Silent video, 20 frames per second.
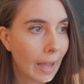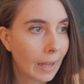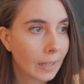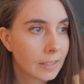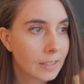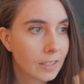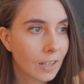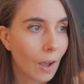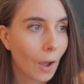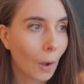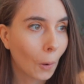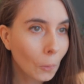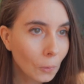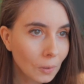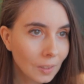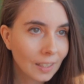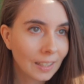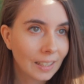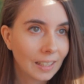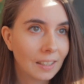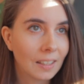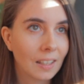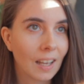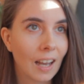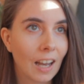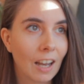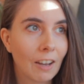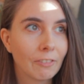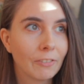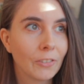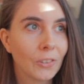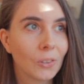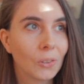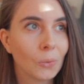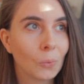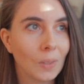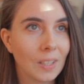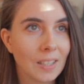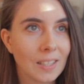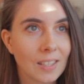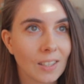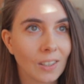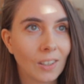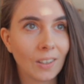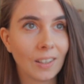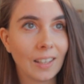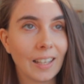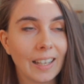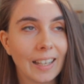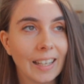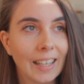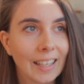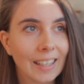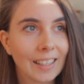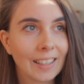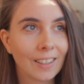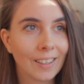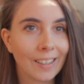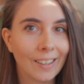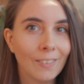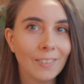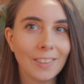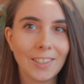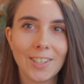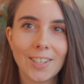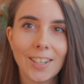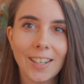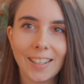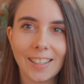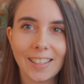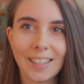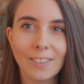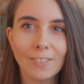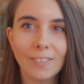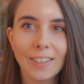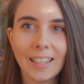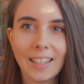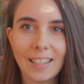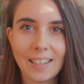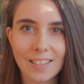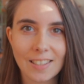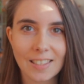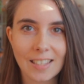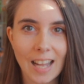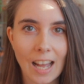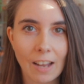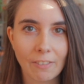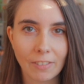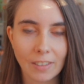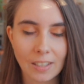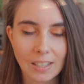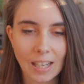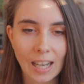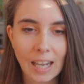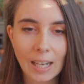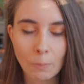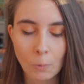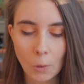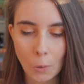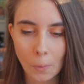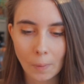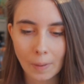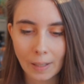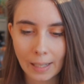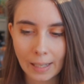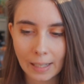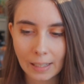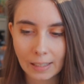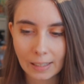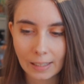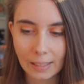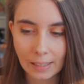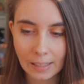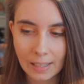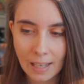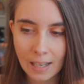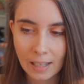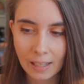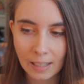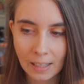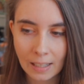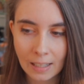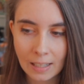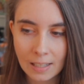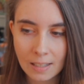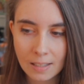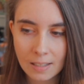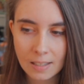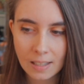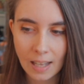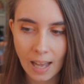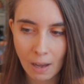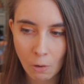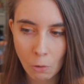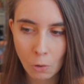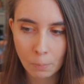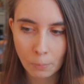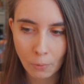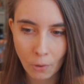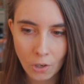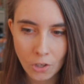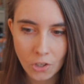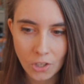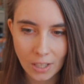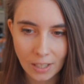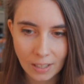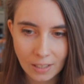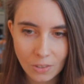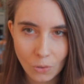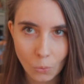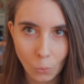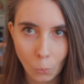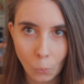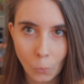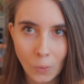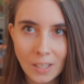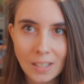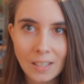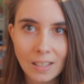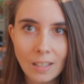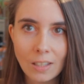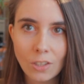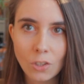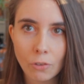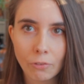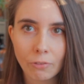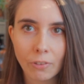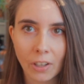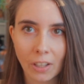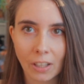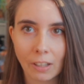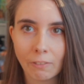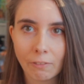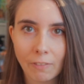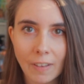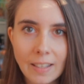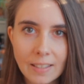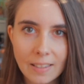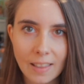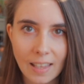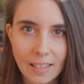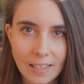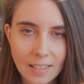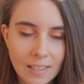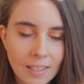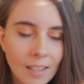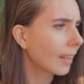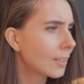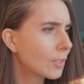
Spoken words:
And only after we saw like, holy shit, he really doesn't have the time, we were like, yeah, it is our project. We need to fucking fix this.